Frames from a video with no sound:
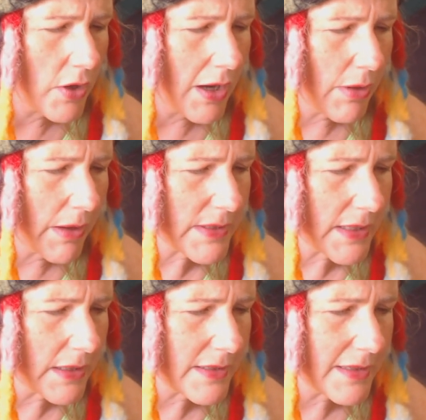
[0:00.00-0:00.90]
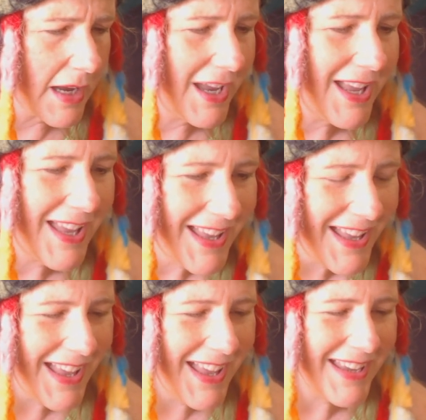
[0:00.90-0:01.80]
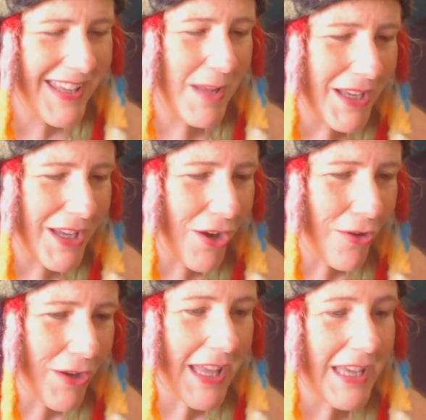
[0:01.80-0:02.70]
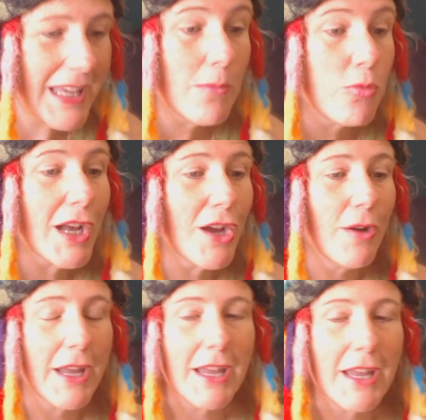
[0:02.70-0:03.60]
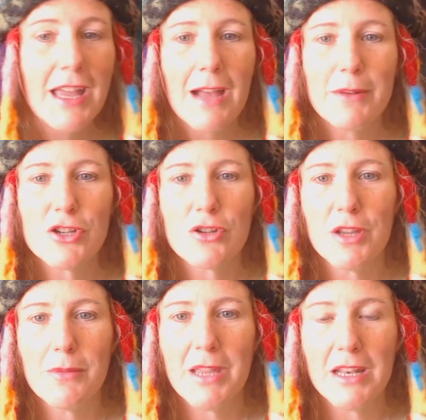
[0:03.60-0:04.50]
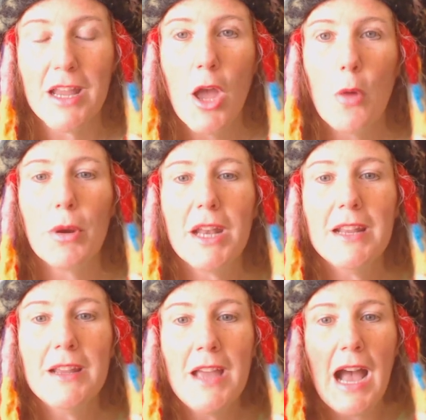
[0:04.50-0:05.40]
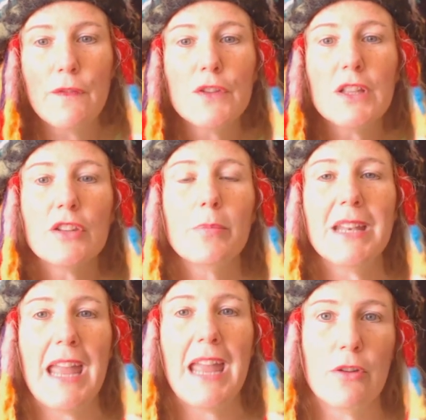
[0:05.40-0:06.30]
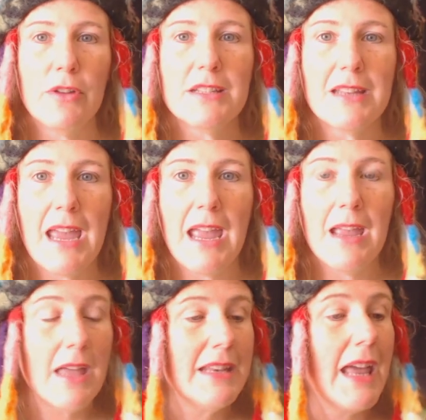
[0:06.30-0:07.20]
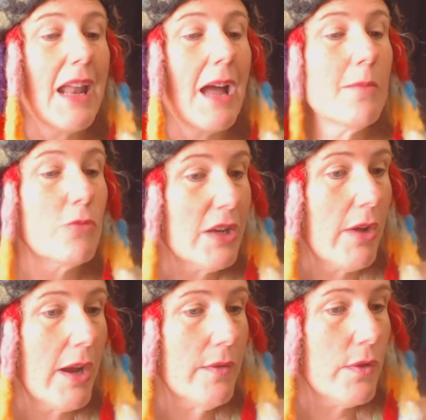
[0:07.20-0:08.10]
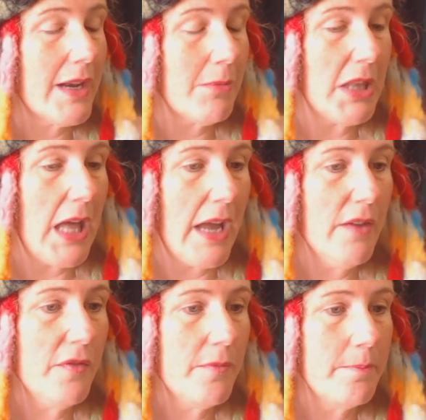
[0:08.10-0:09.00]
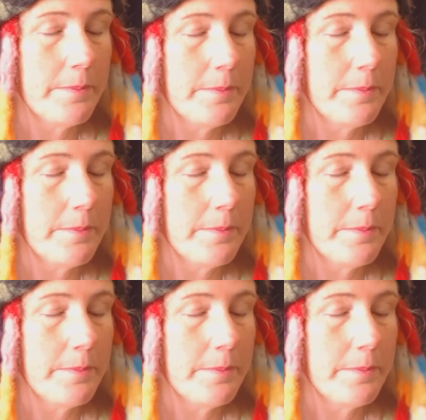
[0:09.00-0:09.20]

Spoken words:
Forgot what I was gonna say. Keep it going. Keep what going? I'm not sure what you mean. But I feel a little bit angry today, and yet I'm really grateful that I'm alive.